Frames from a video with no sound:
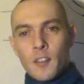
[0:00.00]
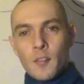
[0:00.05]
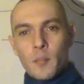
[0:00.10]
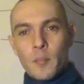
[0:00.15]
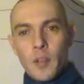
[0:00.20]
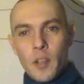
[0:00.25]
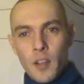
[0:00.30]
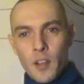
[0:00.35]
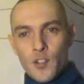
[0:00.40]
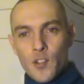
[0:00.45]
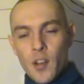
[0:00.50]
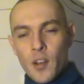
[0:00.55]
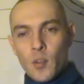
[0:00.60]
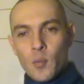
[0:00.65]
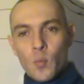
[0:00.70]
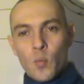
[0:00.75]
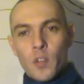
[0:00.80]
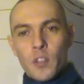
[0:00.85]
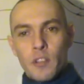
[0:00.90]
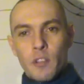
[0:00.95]
because I
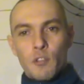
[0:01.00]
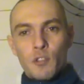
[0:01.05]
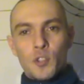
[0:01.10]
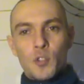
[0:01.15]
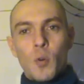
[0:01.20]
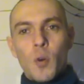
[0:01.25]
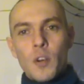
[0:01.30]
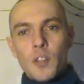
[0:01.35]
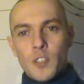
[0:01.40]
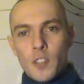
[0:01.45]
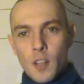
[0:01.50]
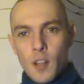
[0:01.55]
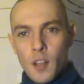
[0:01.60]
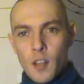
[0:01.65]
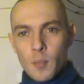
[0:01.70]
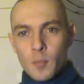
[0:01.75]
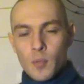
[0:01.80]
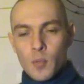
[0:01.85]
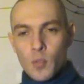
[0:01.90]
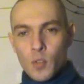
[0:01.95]
don't want to get
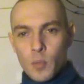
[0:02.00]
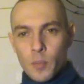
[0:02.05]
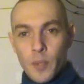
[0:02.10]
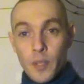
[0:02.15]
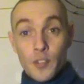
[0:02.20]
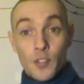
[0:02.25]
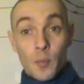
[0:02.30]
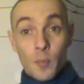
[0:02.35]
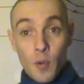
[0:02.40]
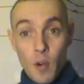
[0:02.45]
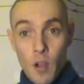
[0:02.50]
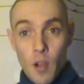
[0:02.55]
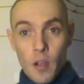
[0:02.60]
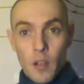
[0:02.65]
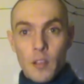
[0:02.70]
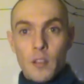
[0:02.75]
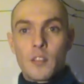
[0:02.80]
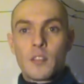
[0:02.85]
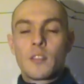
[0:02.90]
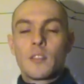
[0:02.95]
short-stopped or be
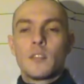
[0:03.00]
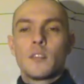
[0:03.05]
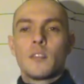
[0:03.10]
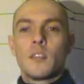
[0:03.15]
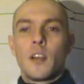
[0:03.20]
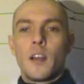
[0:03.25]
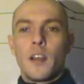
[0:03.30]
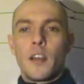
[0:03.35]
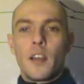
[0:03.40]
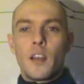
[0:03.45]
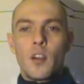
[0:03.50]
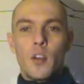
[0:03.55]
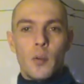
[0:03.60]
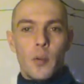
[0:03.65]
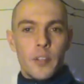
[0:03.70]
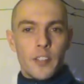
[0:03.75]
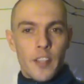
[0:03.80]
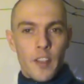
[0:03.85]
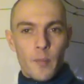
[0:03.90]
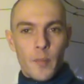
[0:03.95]
surprised, I
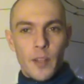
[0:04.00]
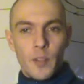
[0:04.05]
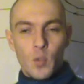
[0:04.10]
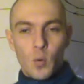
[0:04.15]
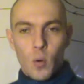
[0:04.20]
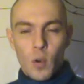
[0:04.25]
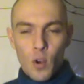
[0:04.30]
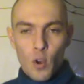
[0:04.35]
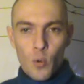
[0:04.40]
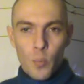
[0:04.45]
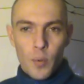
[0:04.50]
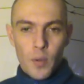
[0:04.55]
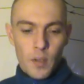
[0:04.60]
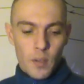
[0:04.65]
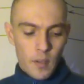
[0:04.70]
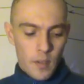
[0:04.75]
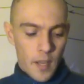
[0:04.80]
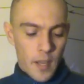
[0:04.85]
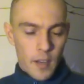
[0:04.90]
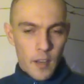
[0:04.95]
always have my door
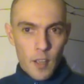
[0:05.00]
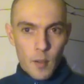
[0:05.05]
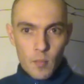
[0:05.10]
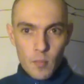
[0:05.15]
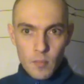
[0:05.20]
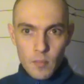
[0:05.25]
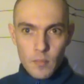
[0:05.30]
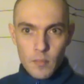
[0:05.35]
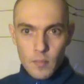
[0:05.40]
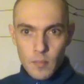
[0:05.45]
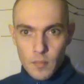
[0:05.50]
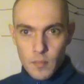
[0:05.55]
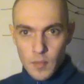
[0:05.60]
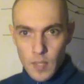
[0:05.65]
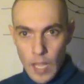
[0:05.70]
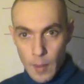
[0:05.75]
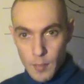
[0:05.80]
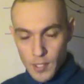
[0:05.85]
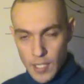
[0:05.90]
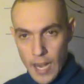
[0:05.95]
open, and
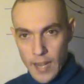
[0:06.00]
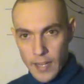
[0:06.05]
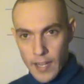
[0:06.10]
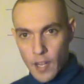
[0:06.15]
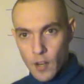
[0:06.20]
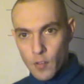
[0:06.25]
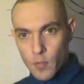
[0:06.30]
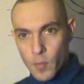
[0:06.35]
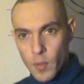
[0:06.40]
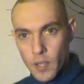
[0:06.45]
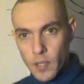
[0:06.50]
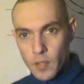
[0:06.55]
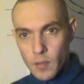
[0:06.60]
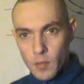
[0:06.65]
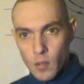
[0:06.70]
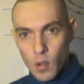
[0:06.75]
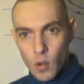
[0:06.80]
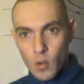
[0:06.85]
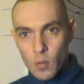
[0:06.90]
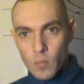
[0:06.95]
I'm standing out of
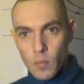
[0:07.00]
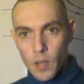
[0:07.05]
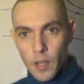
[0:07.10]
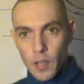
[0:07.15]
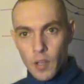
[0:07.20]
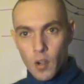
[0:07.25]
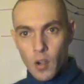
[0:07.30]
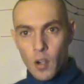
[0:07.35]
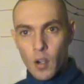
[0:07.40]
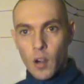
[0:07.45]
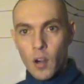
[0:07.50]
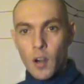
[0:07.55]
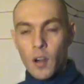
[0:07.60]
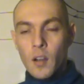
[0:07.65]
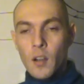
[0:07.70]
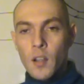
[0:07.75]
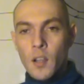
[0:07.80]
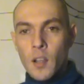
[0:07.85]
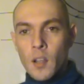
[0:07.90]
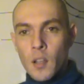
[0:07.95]
my
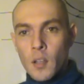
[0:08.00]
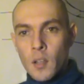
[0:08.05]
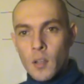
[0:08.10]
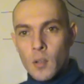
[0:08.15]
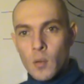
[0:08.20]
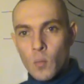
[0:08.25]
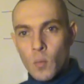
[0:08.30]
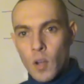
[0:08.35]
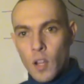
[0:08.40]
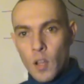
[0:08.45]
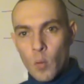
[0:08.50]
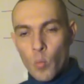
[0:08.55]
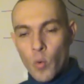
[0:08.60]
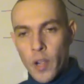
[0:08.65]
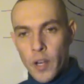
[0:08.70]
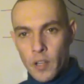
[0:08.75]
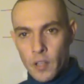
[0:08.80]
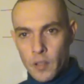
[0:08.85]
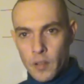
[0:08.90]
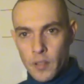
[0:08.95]
car while I'm
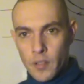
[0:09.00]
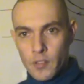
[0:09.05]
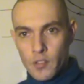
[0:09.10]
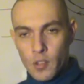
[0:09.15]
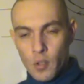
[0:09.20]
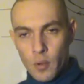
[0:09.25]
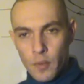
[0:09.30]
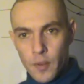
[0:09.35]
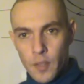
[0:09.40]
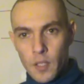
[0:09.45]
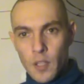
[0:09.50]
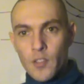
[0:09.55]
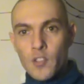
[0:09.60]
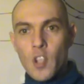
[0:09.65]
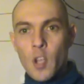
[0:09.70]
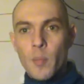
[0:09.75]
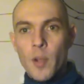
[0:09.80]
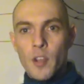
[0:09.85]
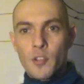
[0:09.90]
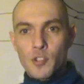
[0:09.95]
waiting on this. So if he does
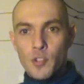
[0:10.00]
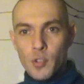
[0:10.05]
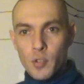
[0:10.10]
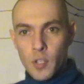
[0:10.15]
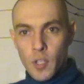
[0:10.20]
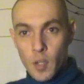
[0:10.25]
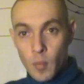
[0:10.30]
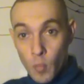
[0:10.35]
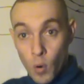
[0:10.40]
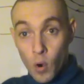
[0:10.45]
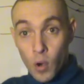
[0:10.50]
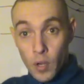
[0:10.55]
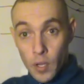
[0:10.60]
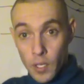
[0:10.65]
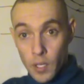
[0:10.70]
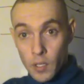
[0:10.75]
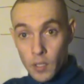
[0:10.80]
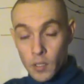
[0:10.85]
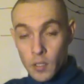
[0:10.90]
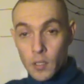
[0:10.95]
come out shooting, I'm
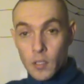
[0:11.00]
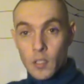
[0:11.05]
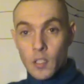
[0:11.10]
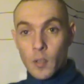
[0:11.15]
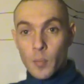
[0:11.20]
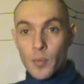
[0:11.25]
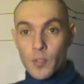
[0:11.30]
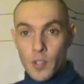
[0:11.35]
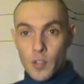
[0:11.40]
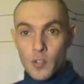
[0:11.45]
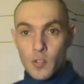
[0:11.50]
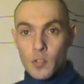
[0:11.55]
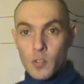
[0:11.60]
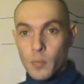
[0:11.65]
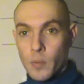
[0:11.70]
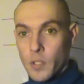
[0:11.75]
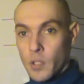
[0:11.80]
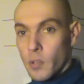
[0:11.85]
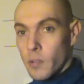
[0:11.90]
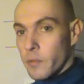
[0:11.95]
already in a position
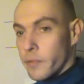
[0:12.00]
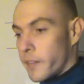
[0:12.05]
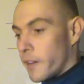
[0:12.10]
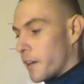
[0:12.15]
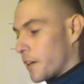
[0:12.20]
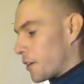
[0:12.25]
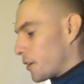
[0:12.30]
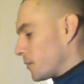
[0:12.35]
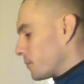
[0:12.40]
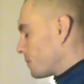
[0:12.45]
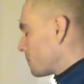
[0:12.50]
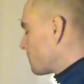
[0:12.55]
to return fire.